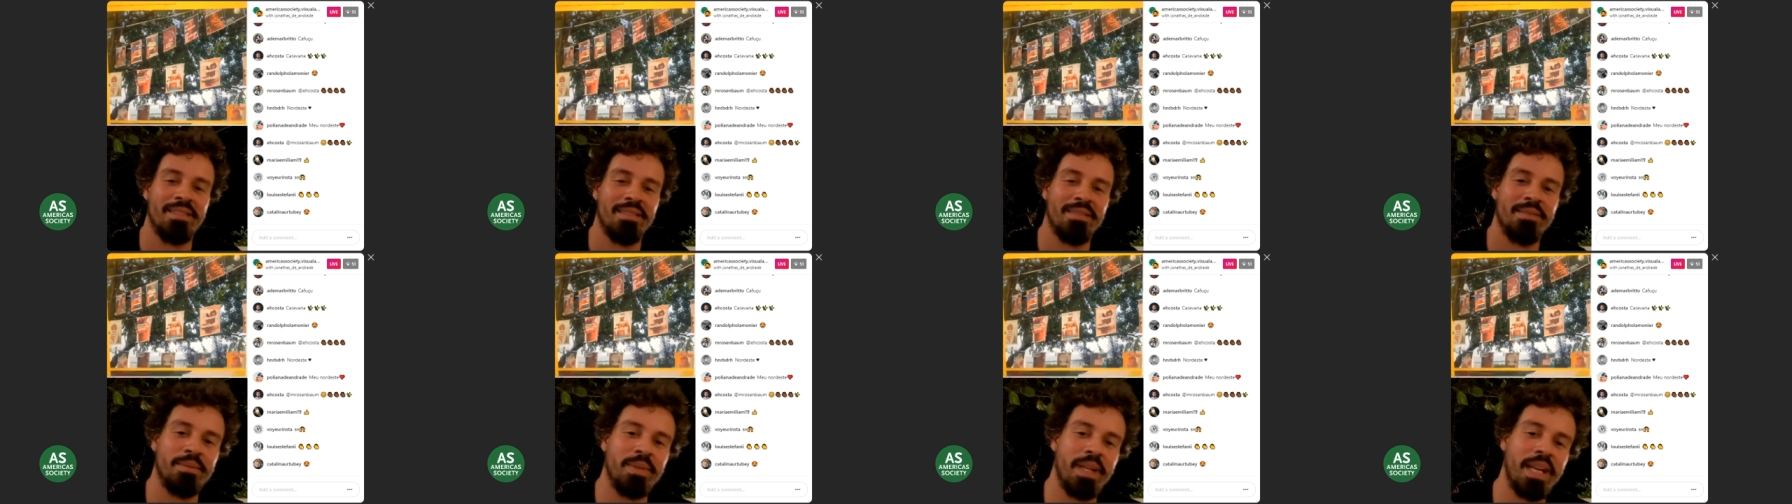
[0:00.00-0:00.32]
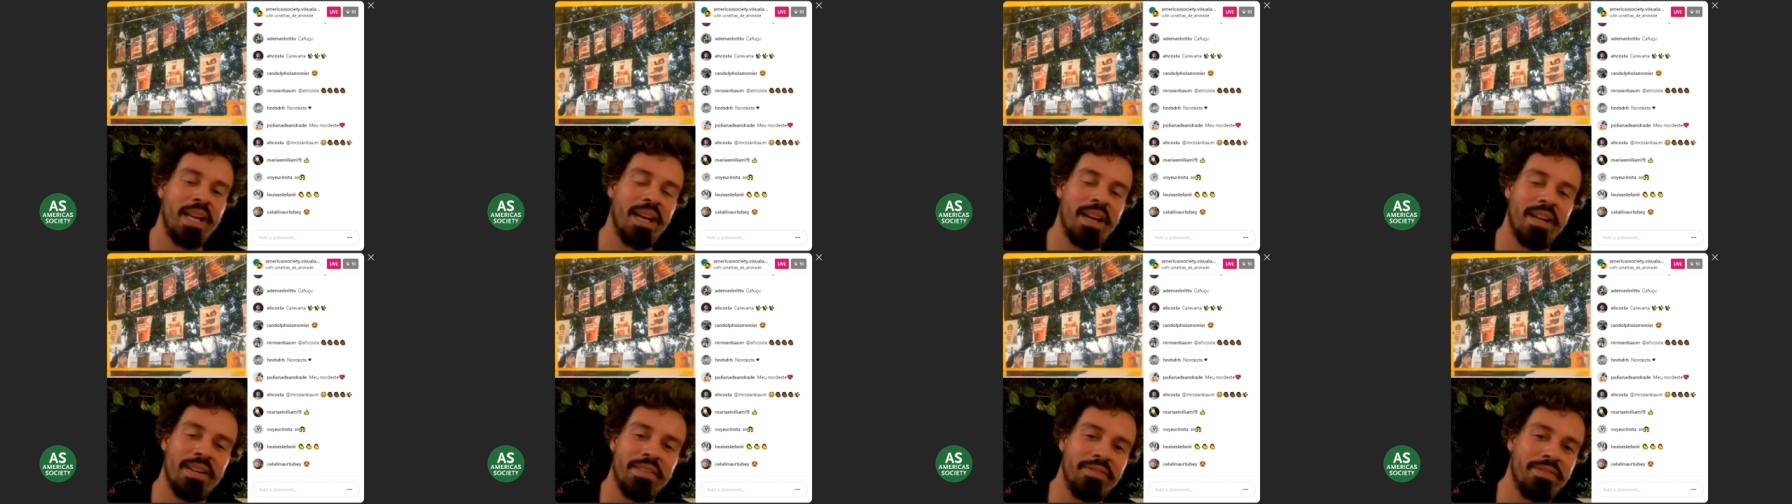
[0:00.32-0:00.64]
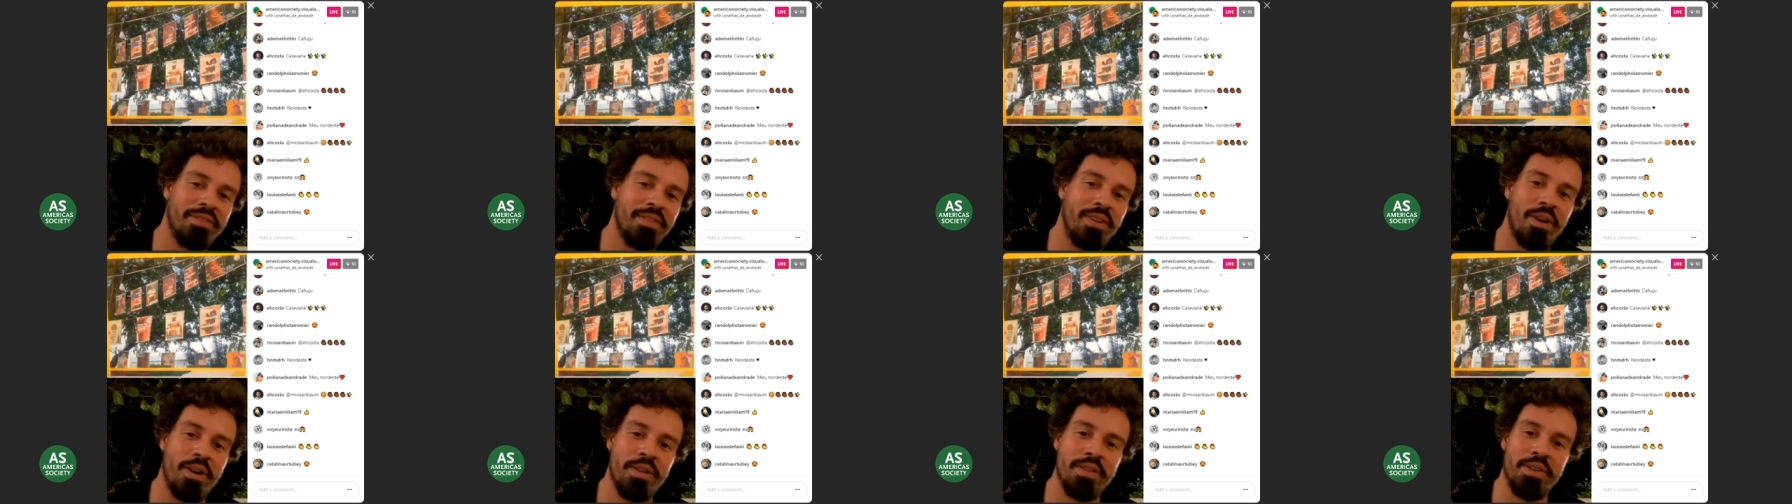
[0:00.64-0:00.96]
We have
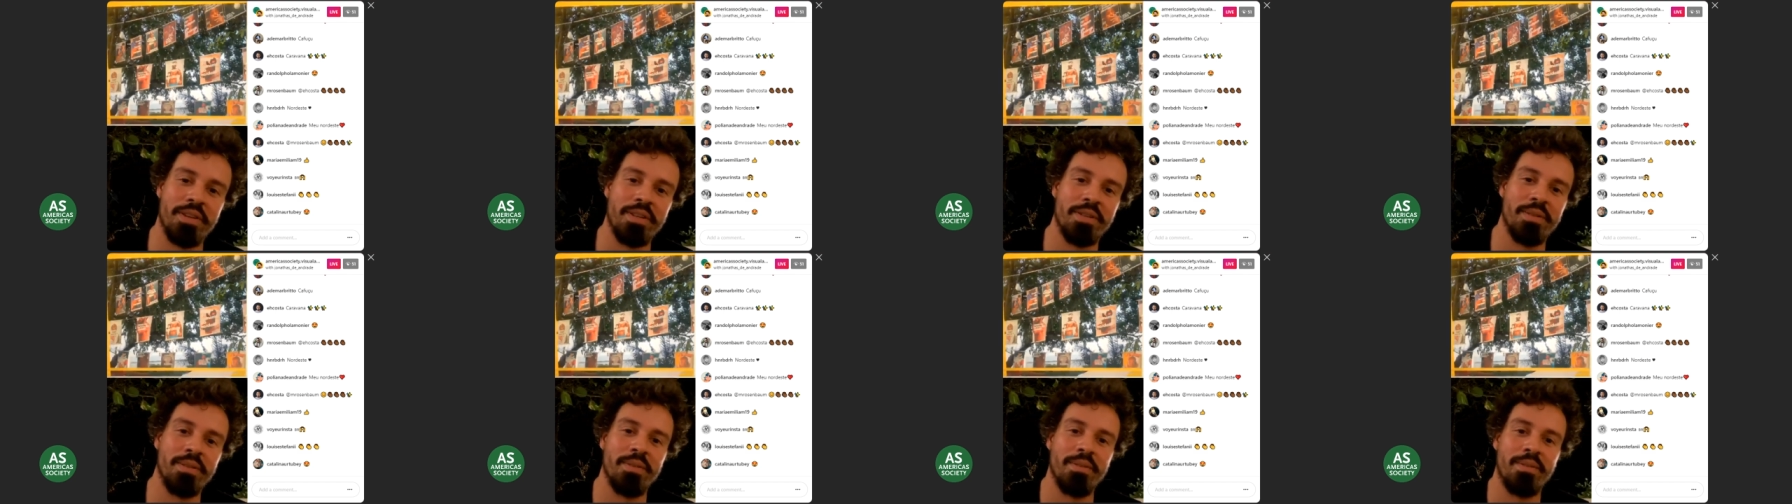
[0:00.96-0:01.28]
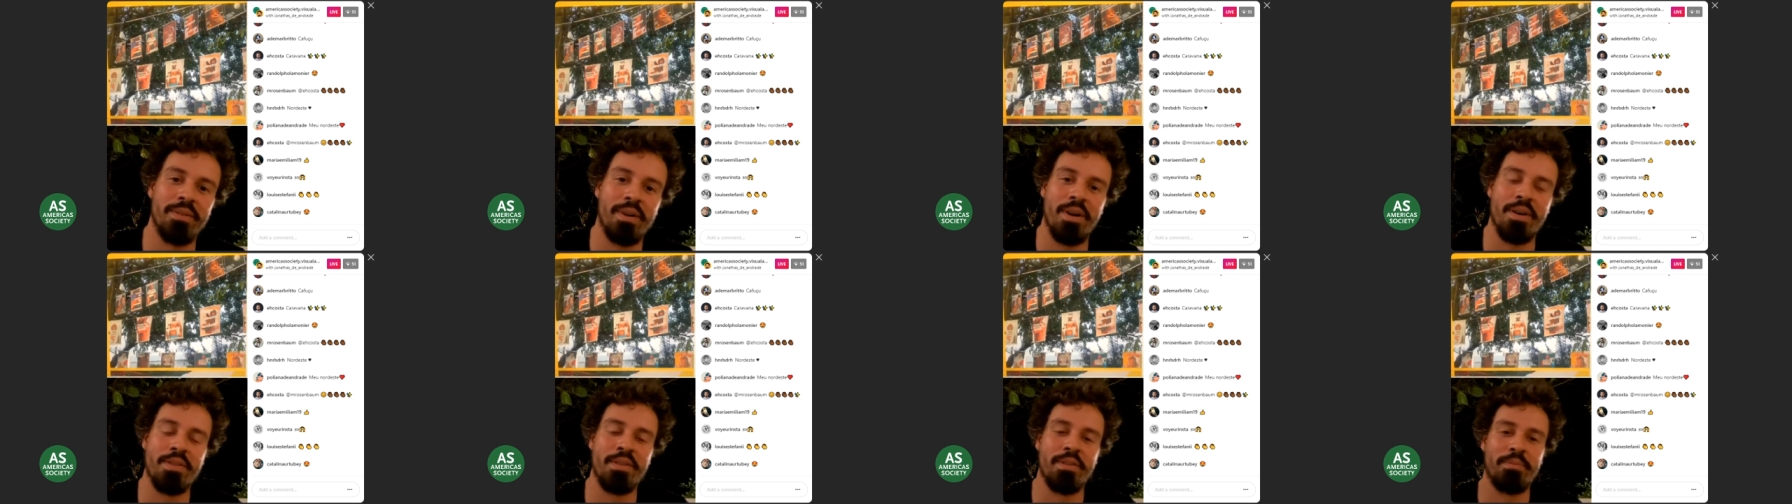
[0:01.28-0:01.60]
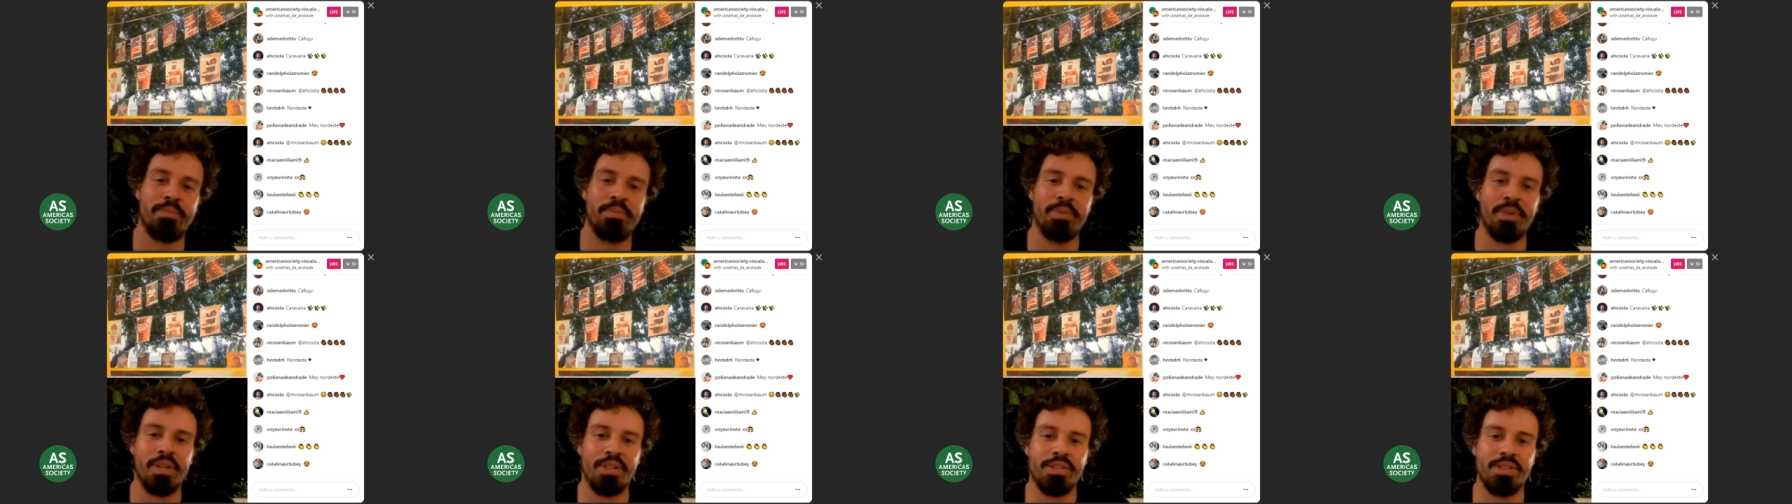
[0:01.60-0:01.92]
other
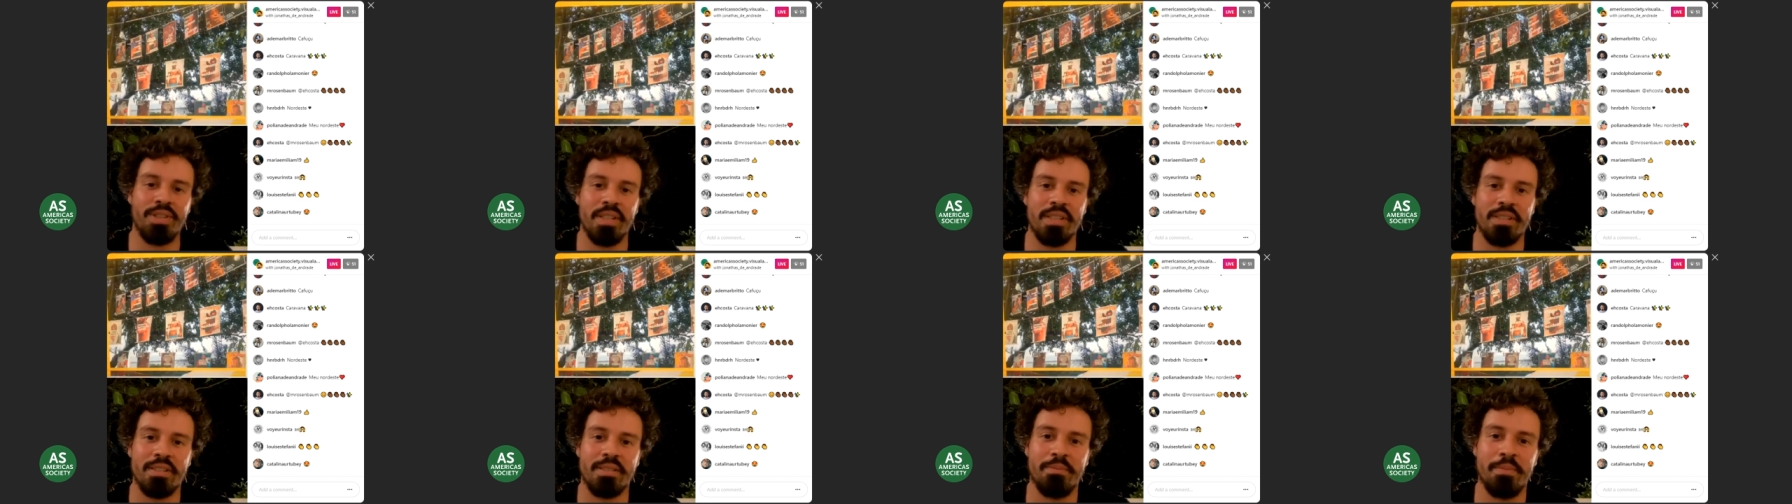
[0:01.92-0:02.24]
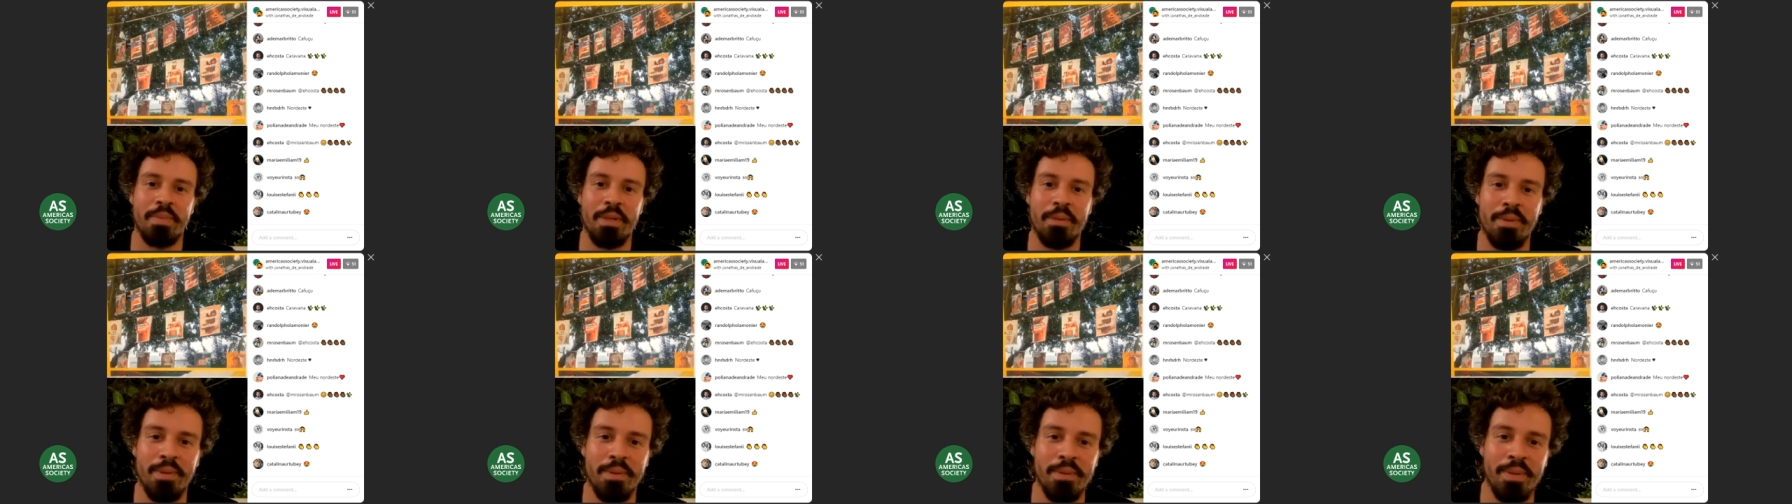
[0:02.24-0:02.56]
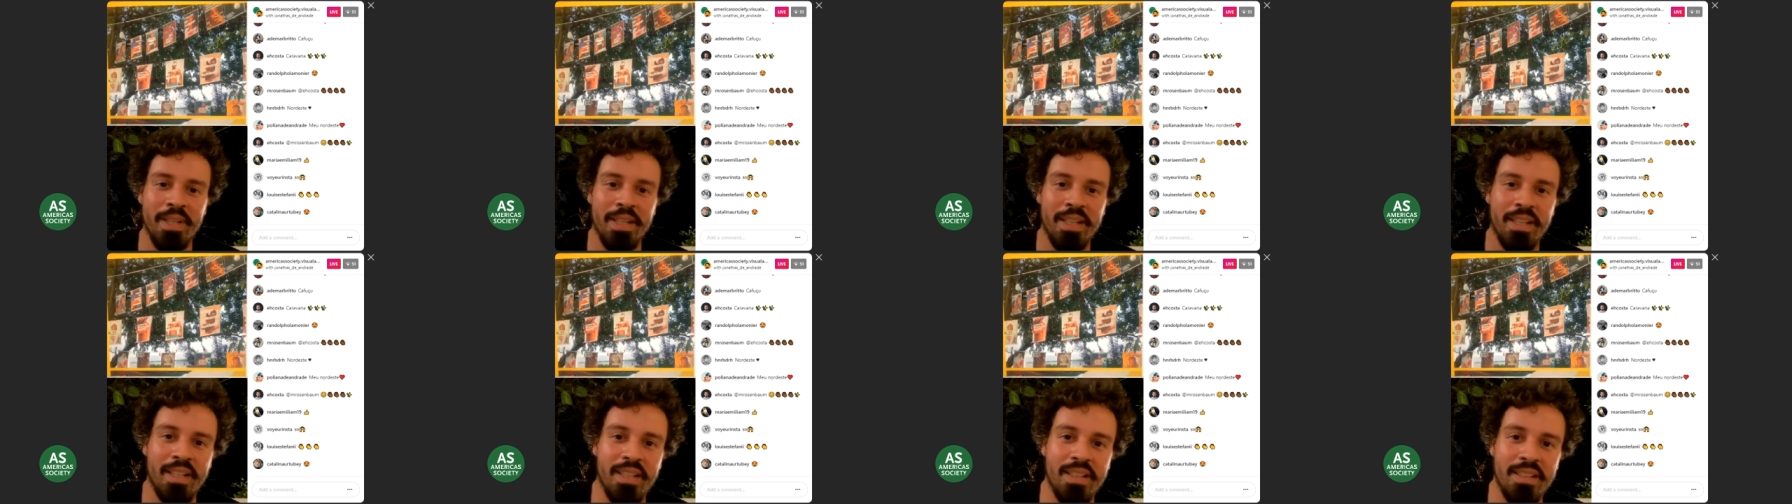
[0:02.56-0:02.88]
projects. Maybe
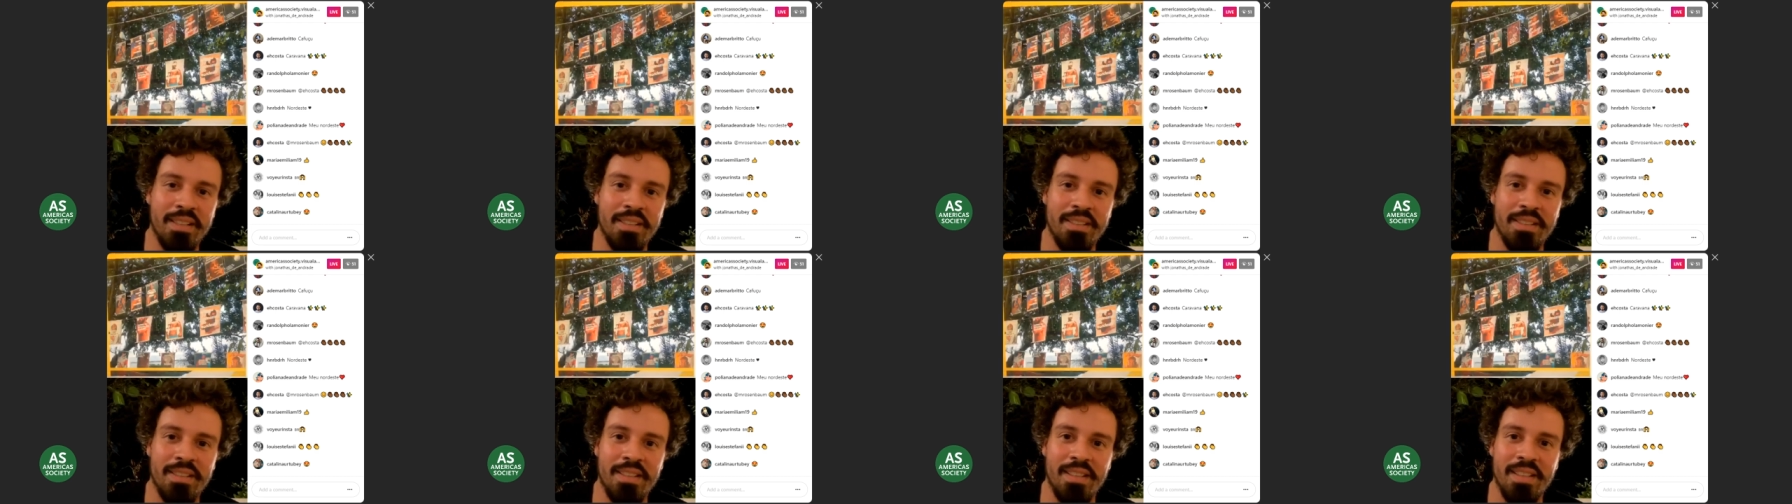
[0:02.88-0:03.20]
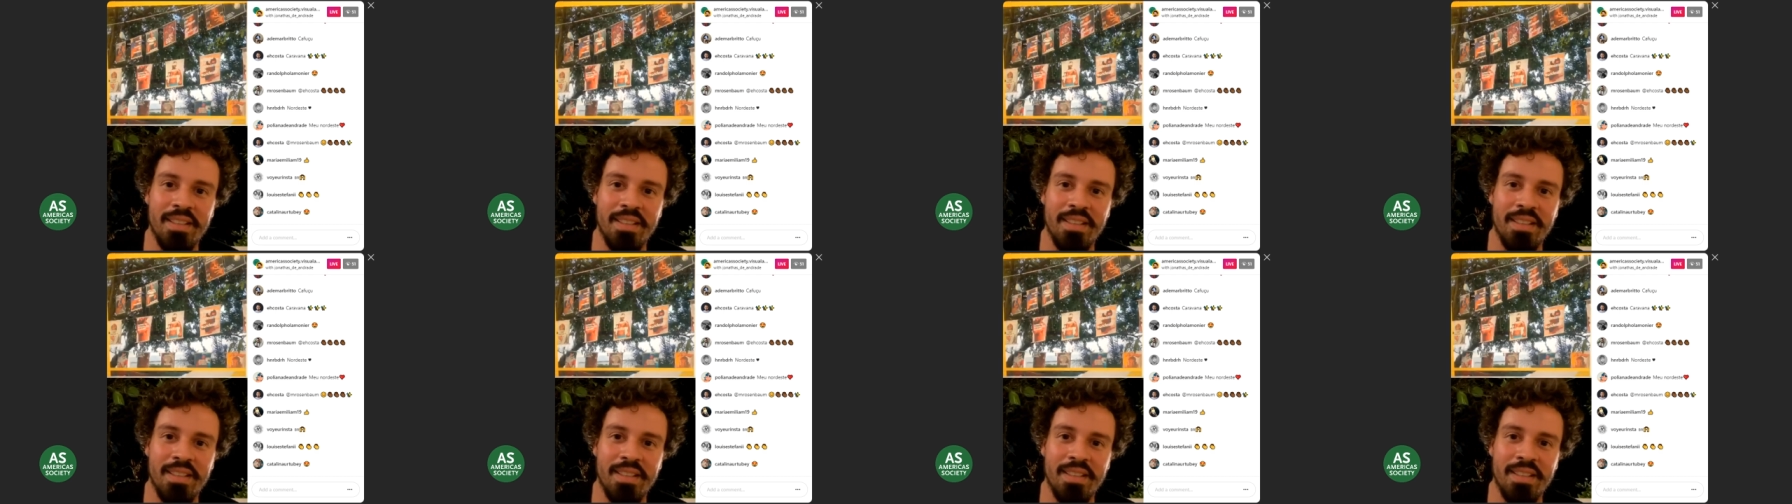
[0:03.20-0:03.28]
we can.